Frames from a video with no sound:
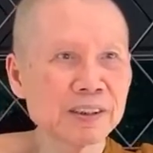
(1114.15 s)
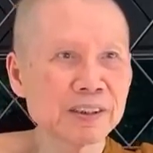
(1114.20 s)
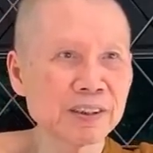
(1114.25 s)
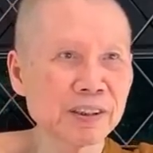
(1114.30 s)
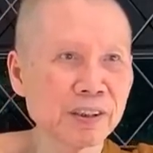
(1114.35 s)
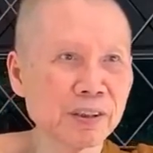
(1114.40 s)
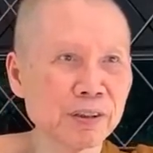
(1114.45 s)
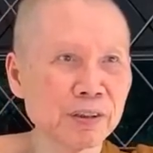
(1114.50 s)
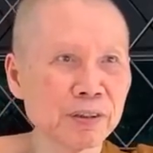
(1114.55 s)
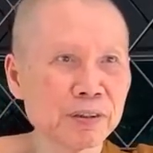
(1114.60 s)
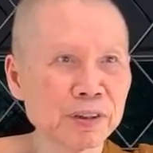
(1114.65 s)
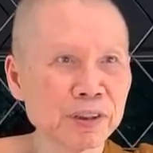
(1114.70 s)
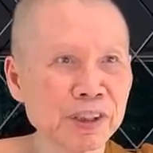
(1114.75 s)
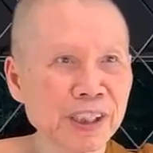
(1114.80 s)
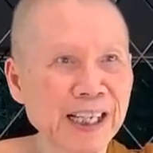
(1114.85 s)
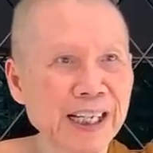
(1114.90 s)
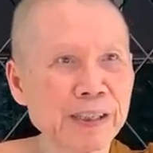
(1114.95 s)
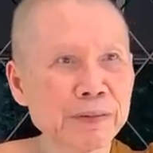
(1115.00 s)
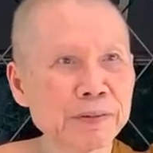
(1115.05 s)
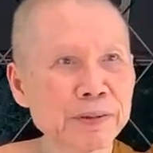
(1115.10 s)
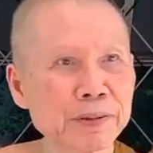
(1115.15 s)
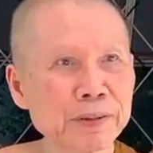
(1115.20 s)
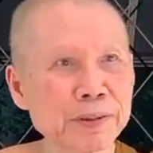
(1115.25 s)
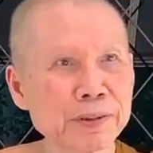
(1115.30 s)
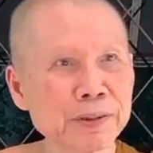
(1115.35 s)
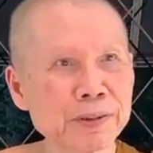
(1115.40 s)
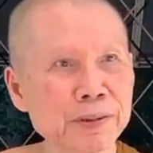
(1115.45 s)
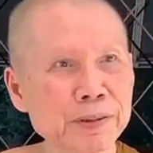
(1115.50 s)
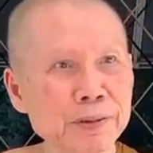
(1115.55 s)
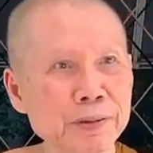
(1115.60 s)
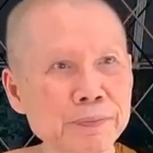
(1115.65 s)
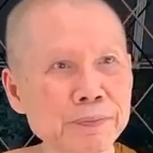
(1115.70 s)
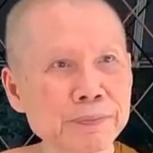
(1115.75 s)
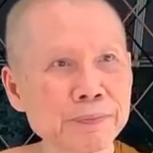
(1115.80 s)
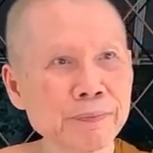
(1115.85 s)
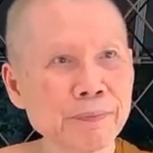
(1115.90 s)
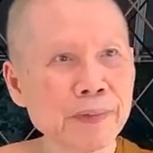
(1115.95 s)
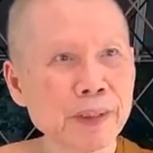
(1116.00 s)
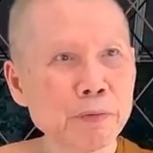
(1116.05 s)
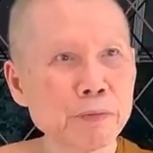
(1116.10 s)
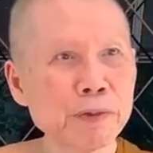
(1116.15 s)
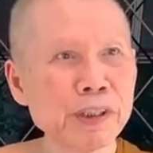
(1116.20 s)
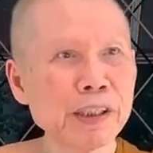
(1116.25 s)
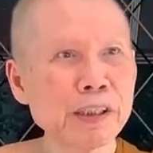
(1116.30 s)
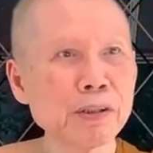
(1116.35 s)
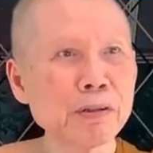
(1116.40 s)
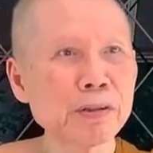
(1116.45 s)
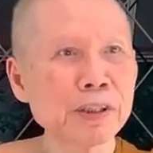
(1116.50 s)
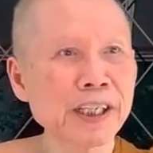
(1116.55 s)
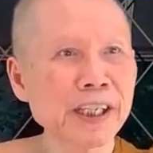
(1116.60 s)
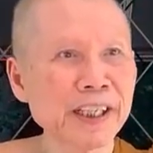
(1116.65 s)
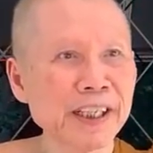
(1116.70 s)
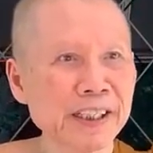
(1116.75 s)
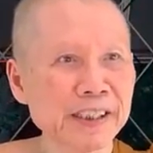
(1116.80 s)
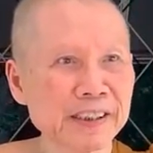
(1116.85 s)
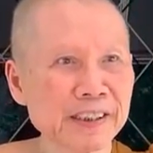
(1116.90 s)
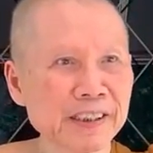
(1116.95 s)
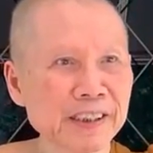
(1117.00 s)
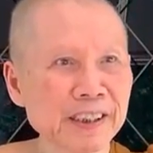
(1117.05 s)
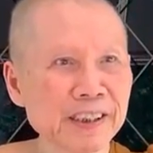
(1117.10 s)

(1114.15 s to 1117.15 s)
So you have to relocate.